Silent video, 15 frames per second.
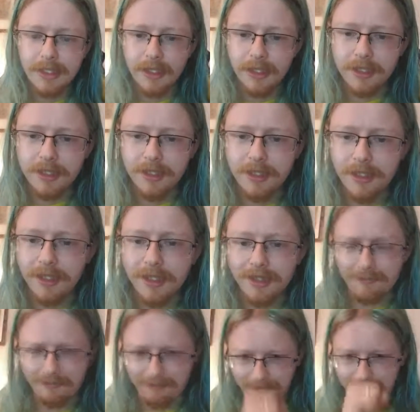How did you learn to...
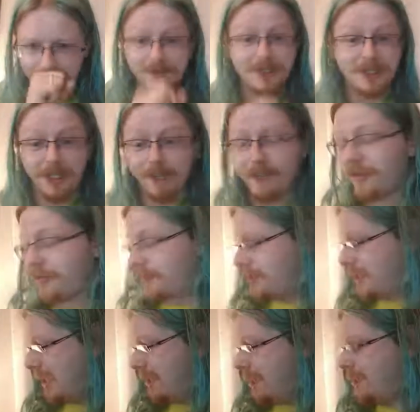Sorry, my throat's
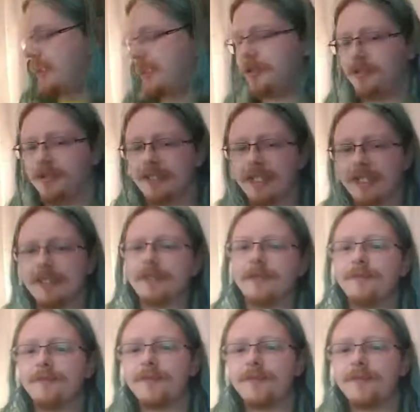getting dry. 2 seconds.